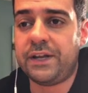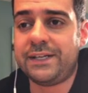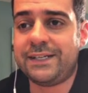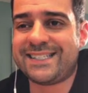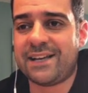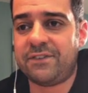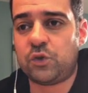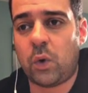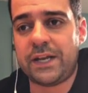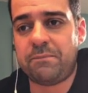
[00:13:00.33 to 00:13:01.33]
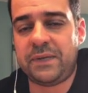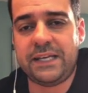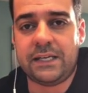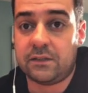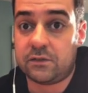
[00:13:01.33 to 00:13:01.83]
essentially is
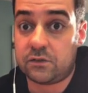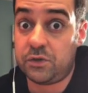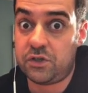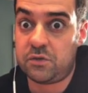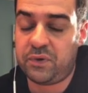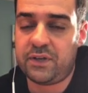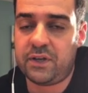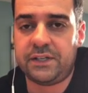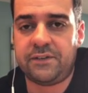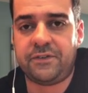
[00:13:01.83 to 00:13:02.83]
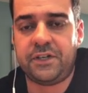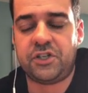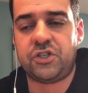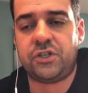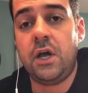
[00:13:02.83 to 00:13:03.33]
720p high
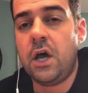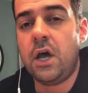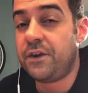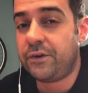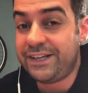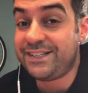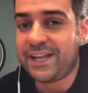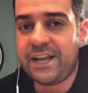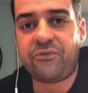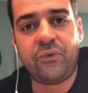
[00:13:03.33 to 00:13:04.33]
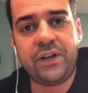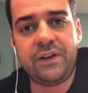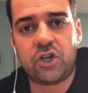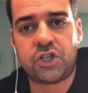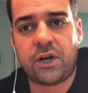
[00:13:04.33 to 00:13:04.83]
definition. Now,
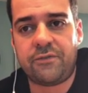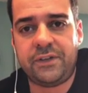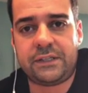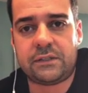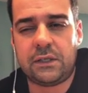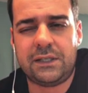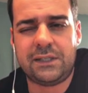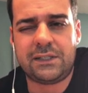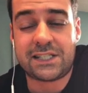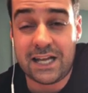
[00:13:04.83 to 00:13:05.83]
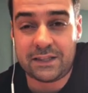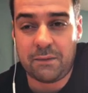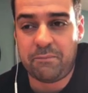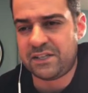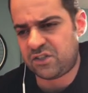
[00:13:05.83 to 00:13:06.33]
there is a free
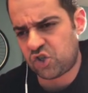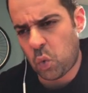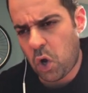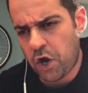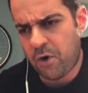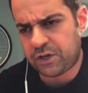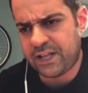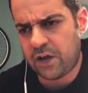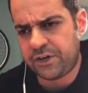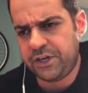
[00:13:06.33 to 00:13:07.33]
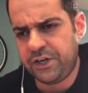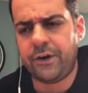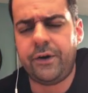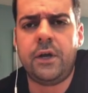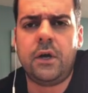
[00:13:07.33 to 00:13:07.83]
version of it with the watermark that's
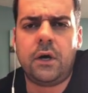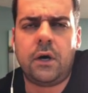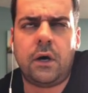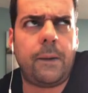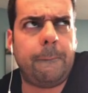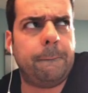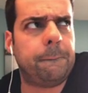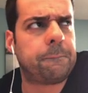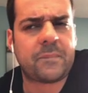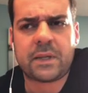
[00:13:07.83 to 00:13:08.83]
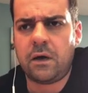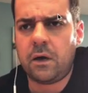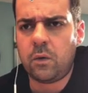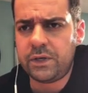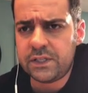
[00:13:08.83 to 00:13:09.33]
down here in the right-hand corner.
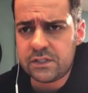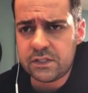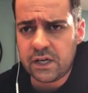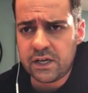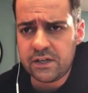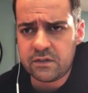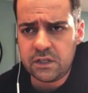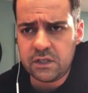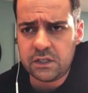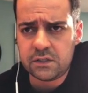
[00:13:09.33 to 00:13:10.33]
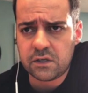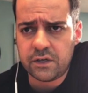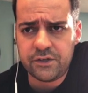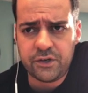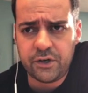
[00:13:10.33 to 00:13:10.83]
Uh, what I think
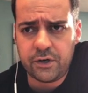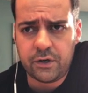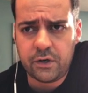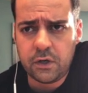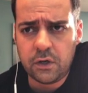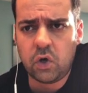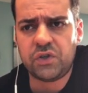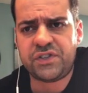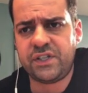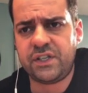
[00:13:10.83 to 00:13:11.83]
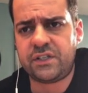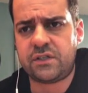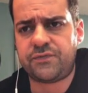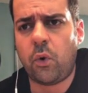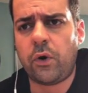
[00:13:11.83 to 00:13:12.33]
it is, I do
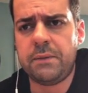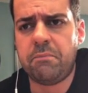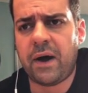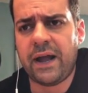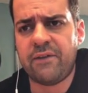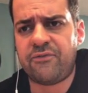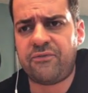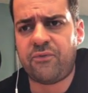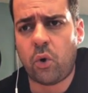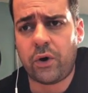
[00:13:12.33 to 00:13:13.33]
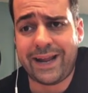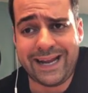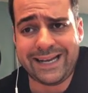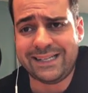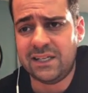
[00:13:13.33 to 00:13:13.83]
believe, hold on, let me just double
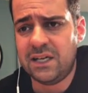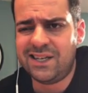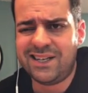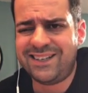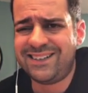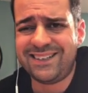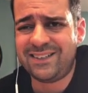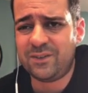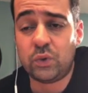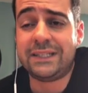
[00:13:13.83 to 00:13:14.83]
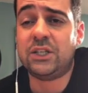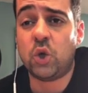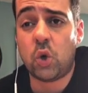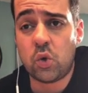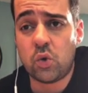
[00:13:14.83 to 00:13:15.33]
check. I think it's um,
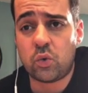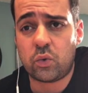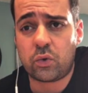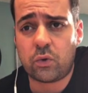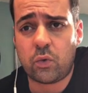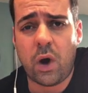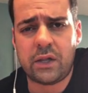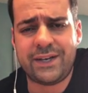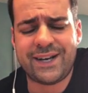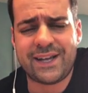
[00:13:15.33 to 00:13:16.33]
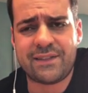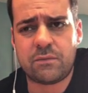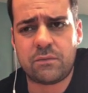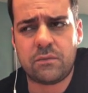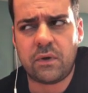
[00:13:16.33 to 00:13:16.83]
680 by
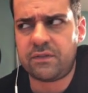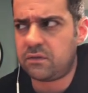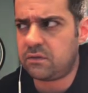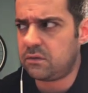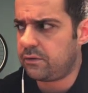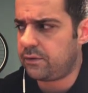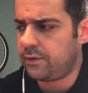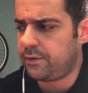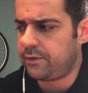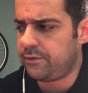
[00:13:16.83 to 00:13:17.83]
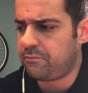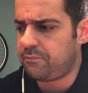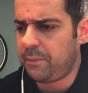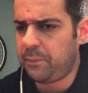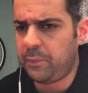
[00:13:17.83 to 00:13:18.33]
something. Anyways, it's really low
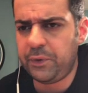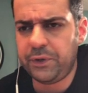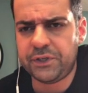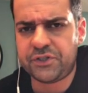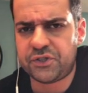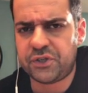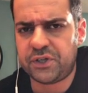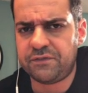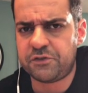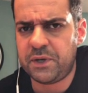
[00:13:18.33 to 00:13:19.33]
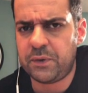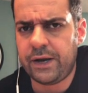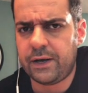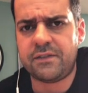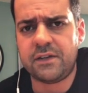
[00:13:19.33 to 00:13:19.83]
resolution. And then if
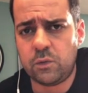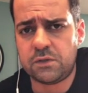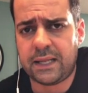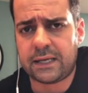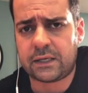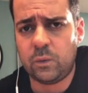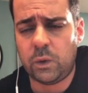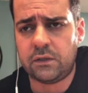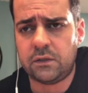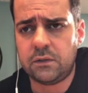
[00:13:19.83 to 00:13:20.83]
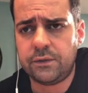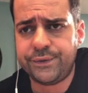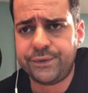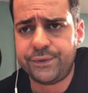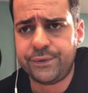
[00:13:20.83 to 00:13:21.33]
my memory serves me correct,
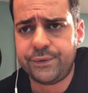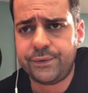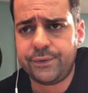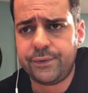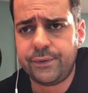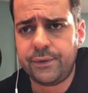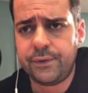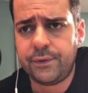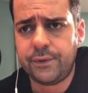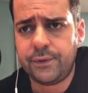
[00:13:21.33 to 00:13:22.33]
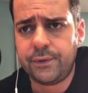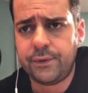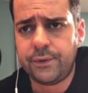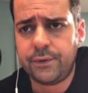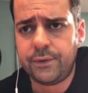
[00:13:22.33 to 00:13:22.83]
I think it's in black and white.
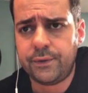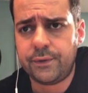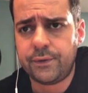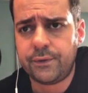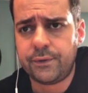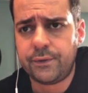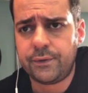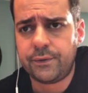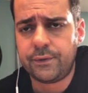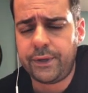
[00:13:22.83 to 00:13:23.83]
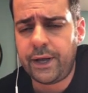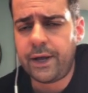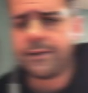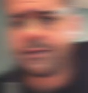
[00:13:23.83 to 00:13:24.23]
But that is the free version of it.